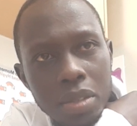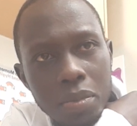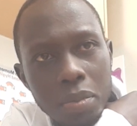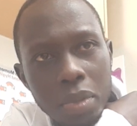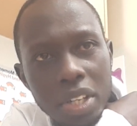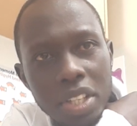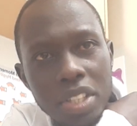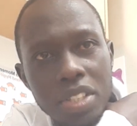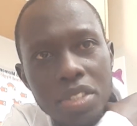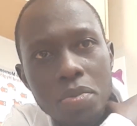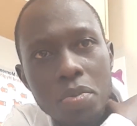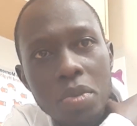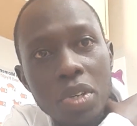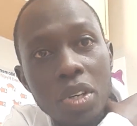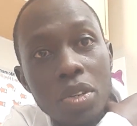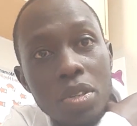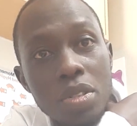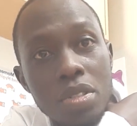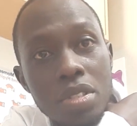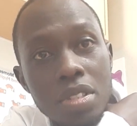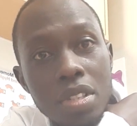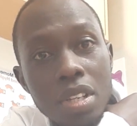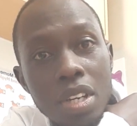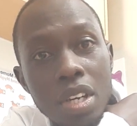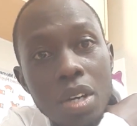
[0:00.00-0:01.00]
But it's
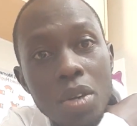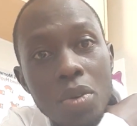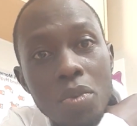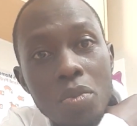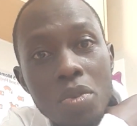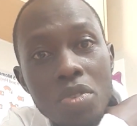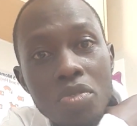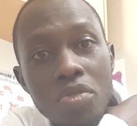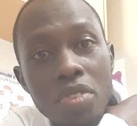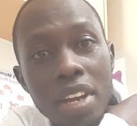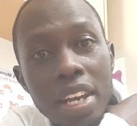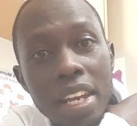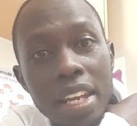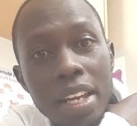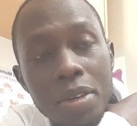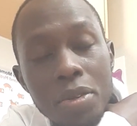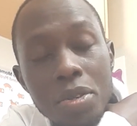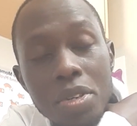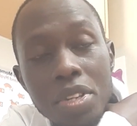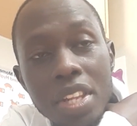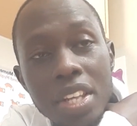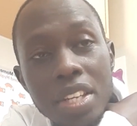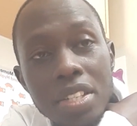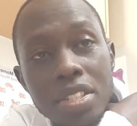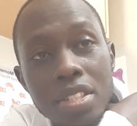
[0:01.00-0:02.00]
because we've allowed
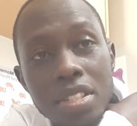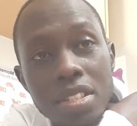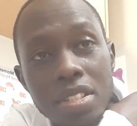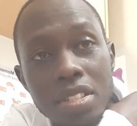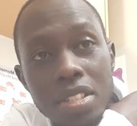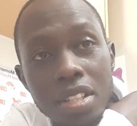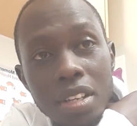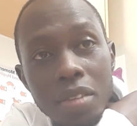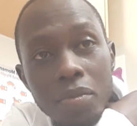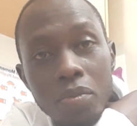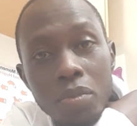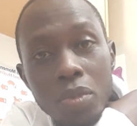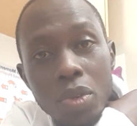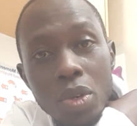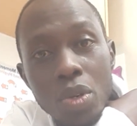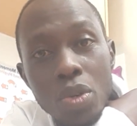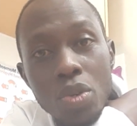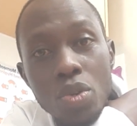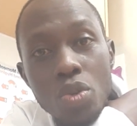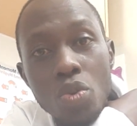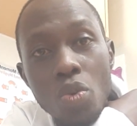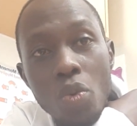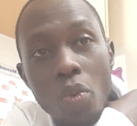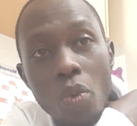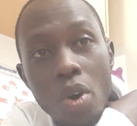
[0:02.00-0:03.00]
the system
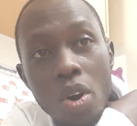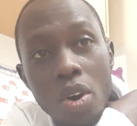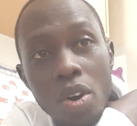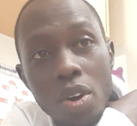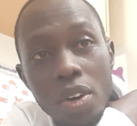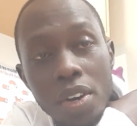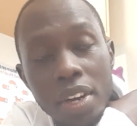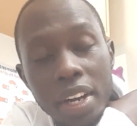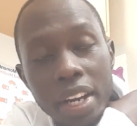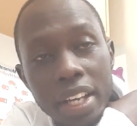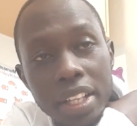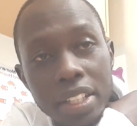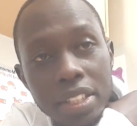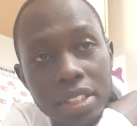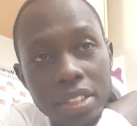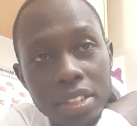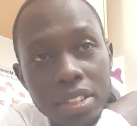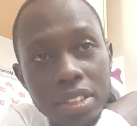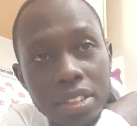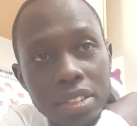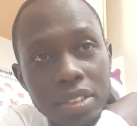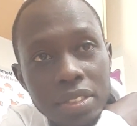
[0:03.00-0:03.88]
to work on us.